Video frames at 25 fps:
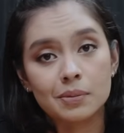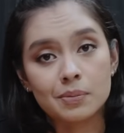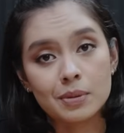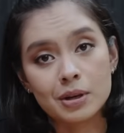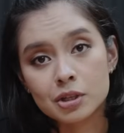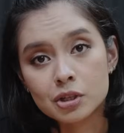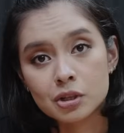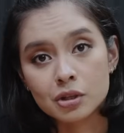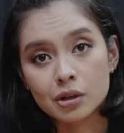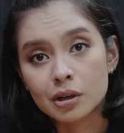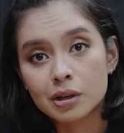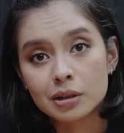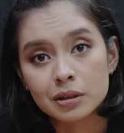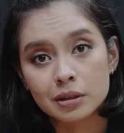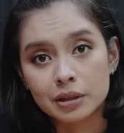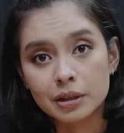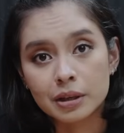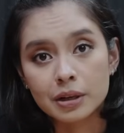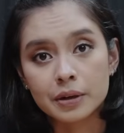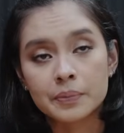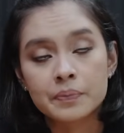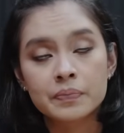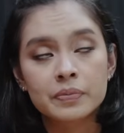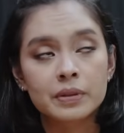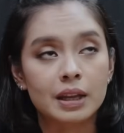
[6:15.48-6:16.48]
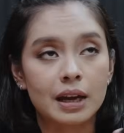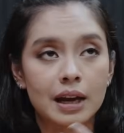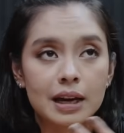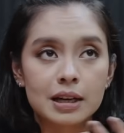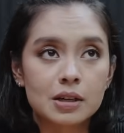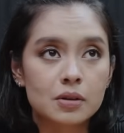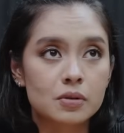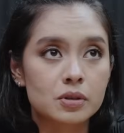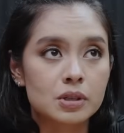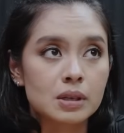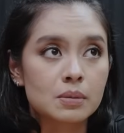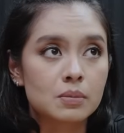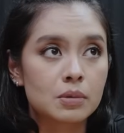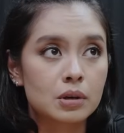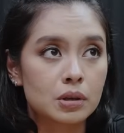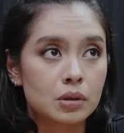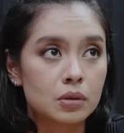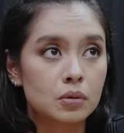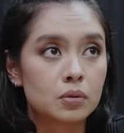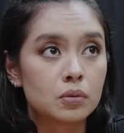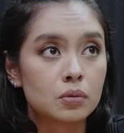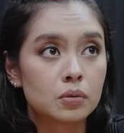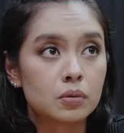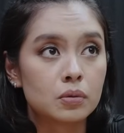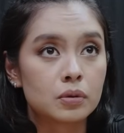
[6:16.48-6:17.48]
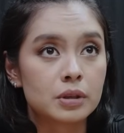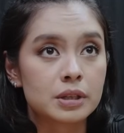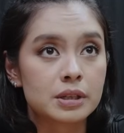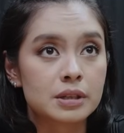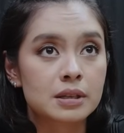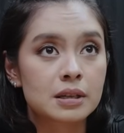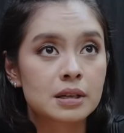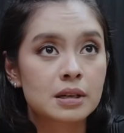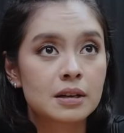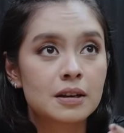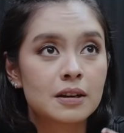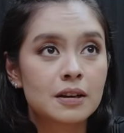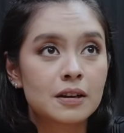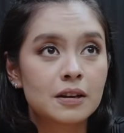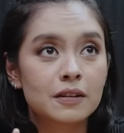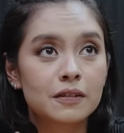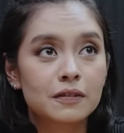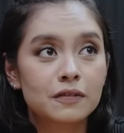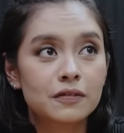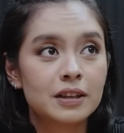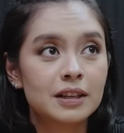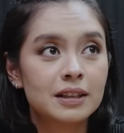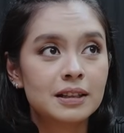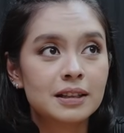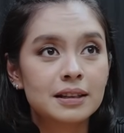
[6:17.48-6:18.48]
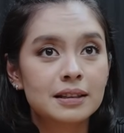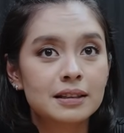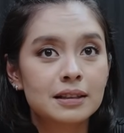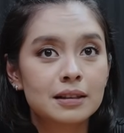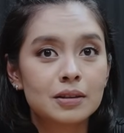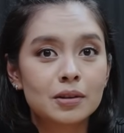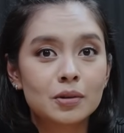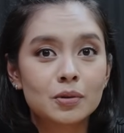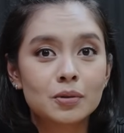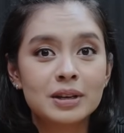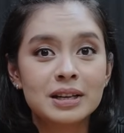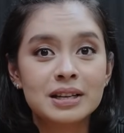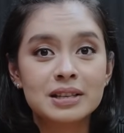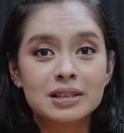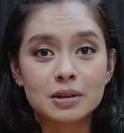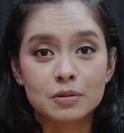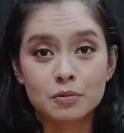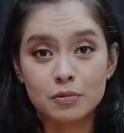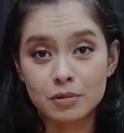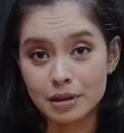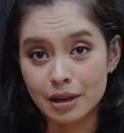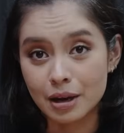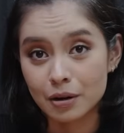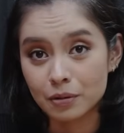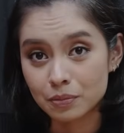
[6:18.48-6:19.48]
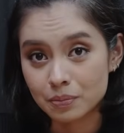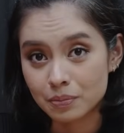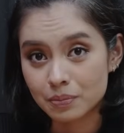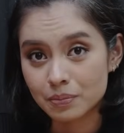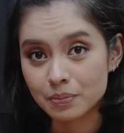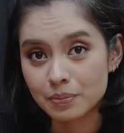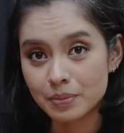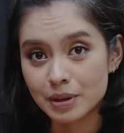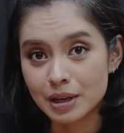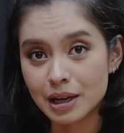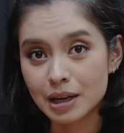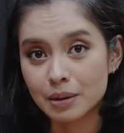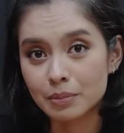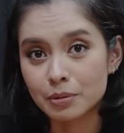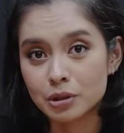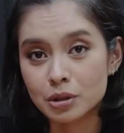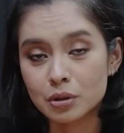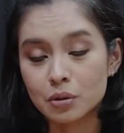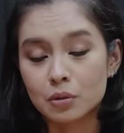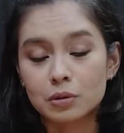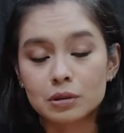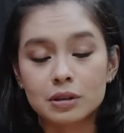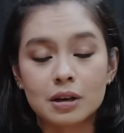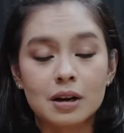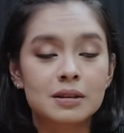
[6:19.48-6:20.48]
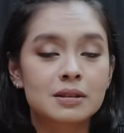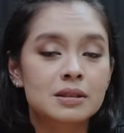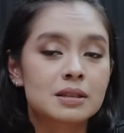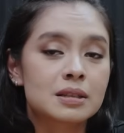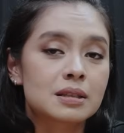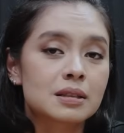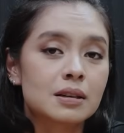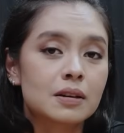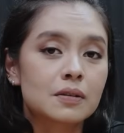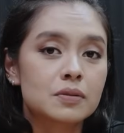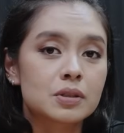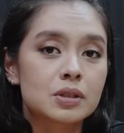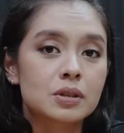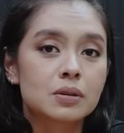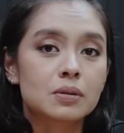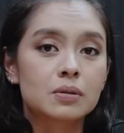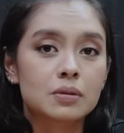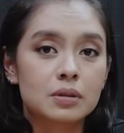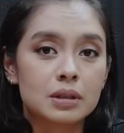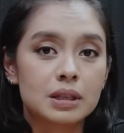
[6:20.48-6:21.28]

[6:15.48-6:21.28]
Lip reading: mentioned earlier, I know someone who was feeling a little queasy without being able to hold on to stuff, so